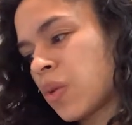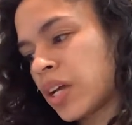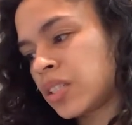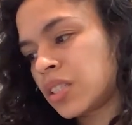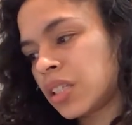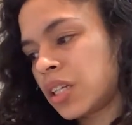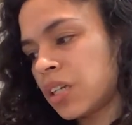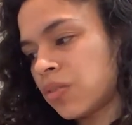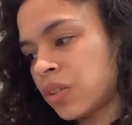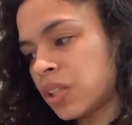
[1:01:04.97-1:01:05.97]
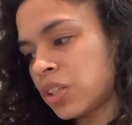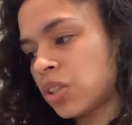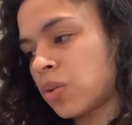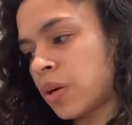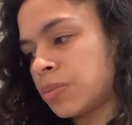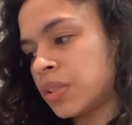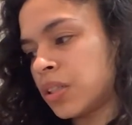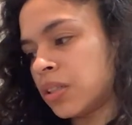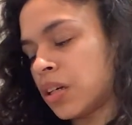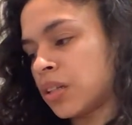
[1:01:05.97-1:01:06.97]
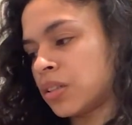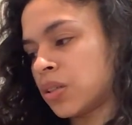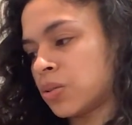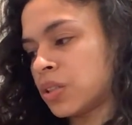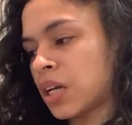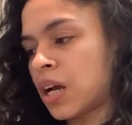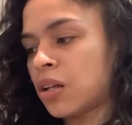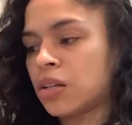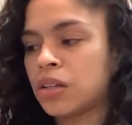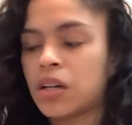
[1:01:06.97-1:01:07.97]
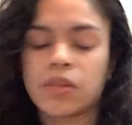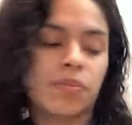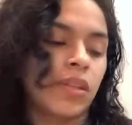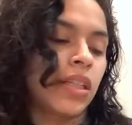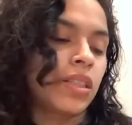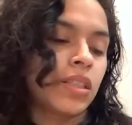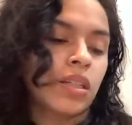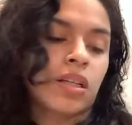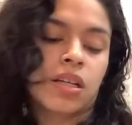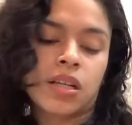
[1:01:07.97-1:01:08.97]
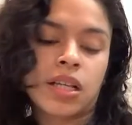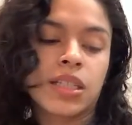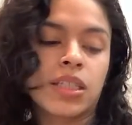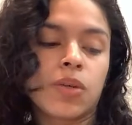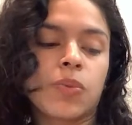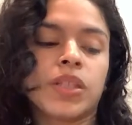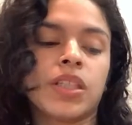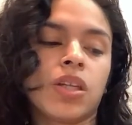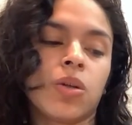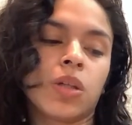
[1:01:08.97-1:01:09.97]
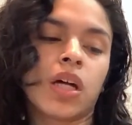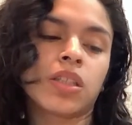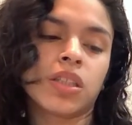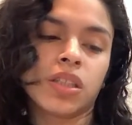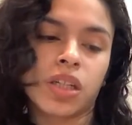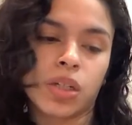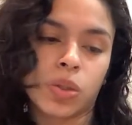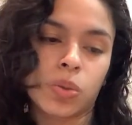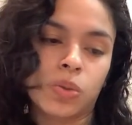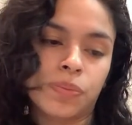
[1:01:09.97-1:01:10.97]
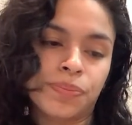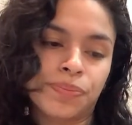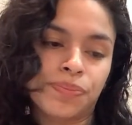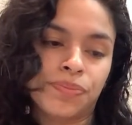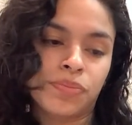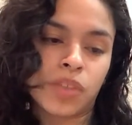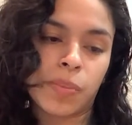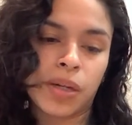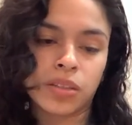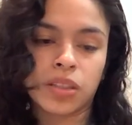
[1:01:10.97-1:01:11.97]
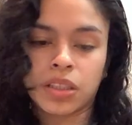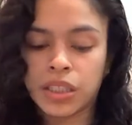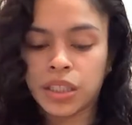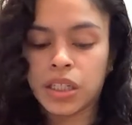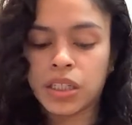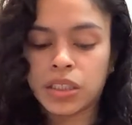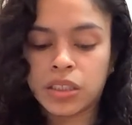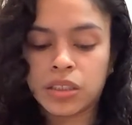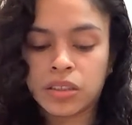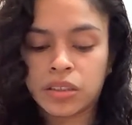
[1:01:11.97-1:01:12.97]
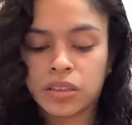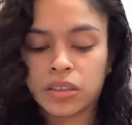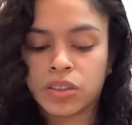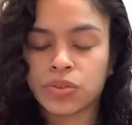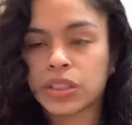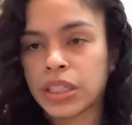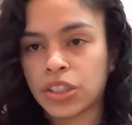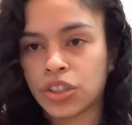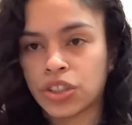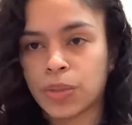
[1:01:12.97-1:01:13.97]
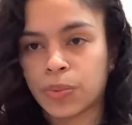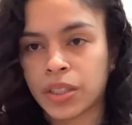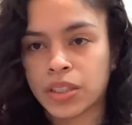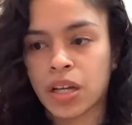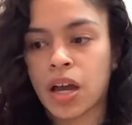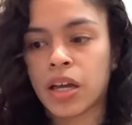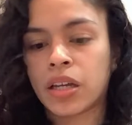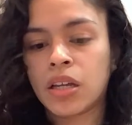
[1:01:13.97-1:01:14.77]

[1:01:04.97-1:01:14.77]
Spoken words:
Why did Selena really show up to Yolanda's hotel? Let's see, what did Yolanda know about Selena's relationship with this guy?